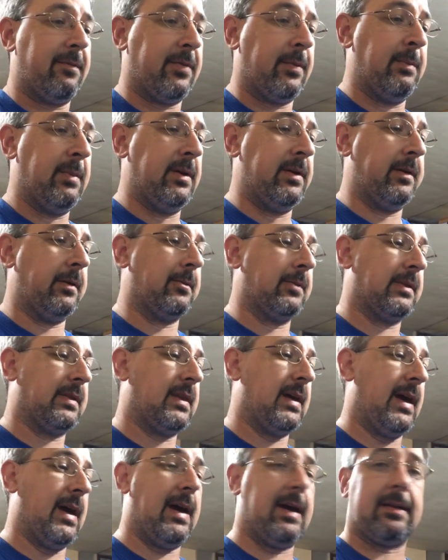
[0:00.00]
familiar with
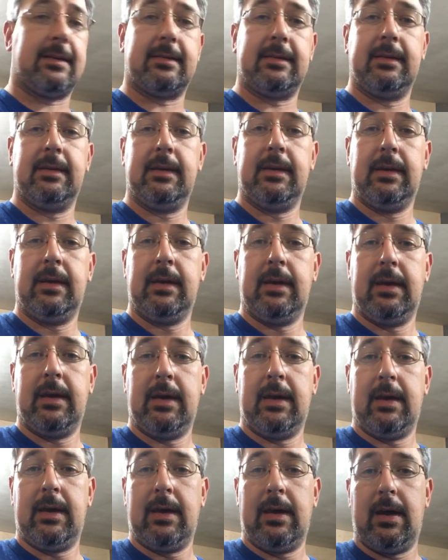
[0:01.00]
that,
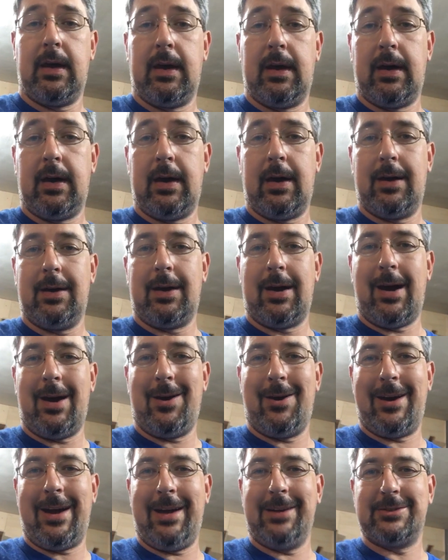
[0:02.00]

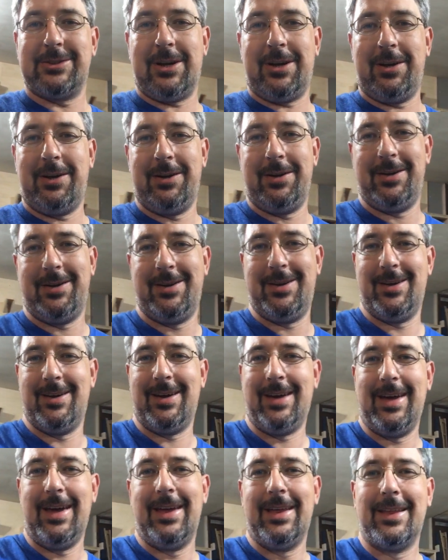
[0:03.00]
oh hey John,
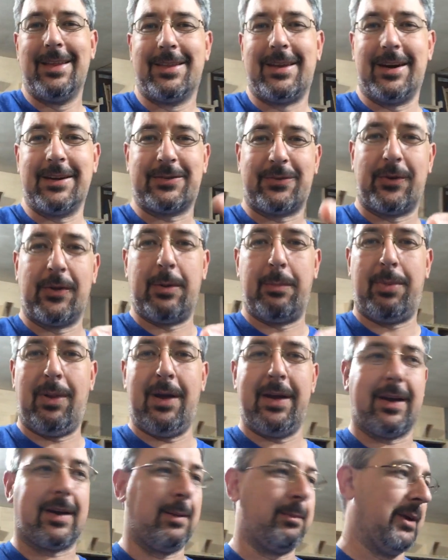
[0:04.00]
thanks for the
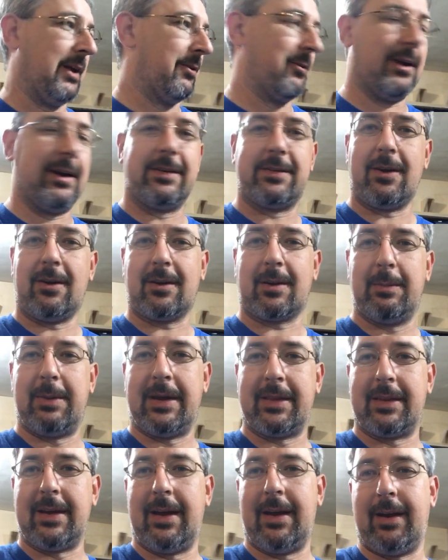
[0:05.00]
blank. I'm getting ready to talk
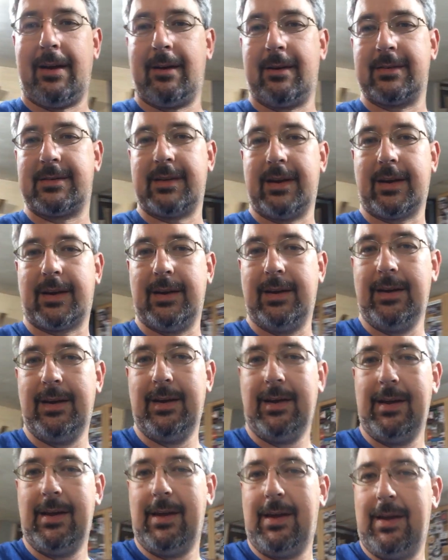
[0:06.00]
about that here in a second.
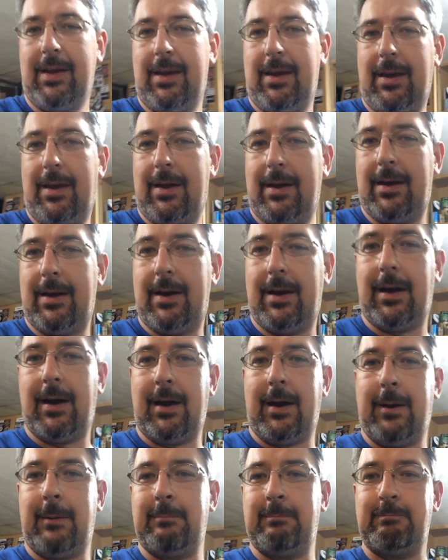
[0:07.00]

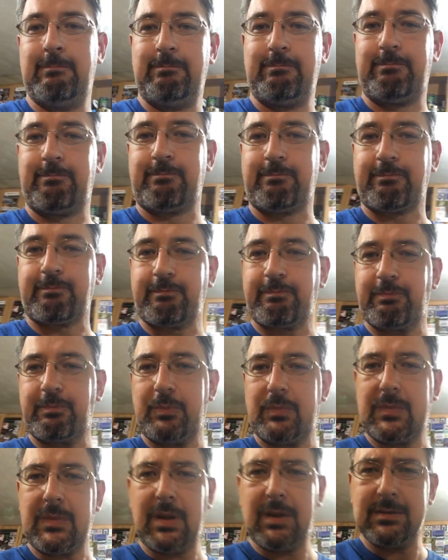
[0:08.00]
So
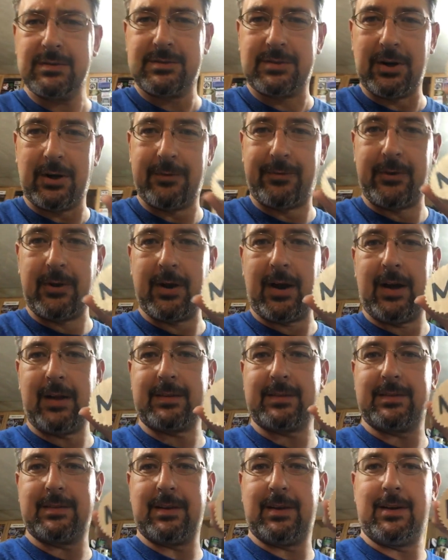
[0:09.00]
if you're
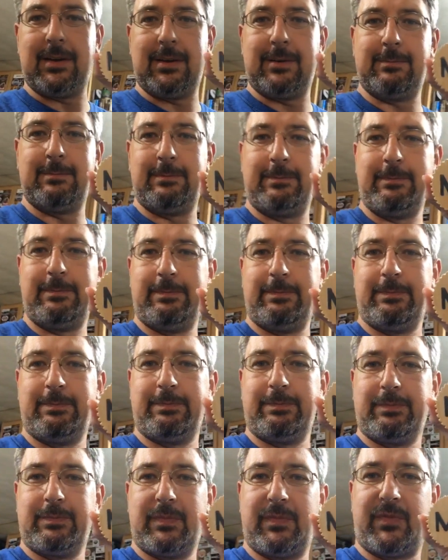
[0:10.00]
not
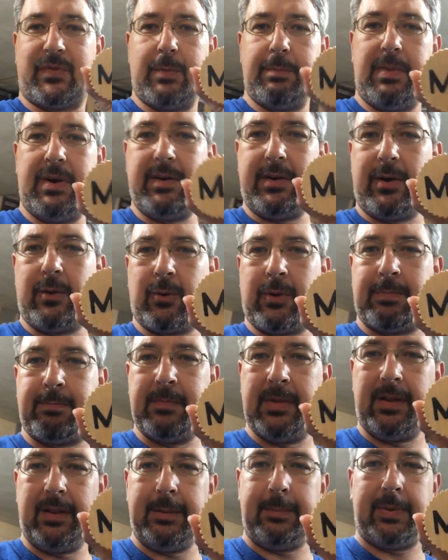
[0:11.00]
familiar with
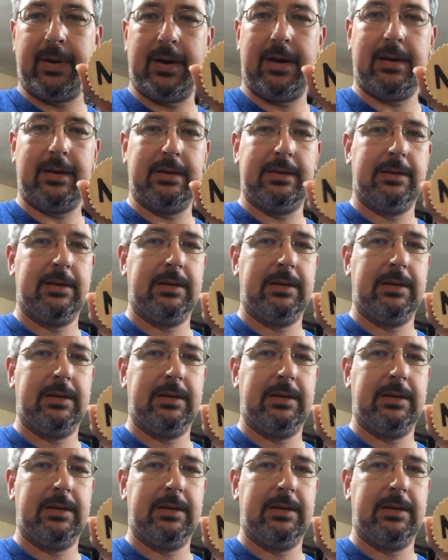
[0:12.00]
milliput,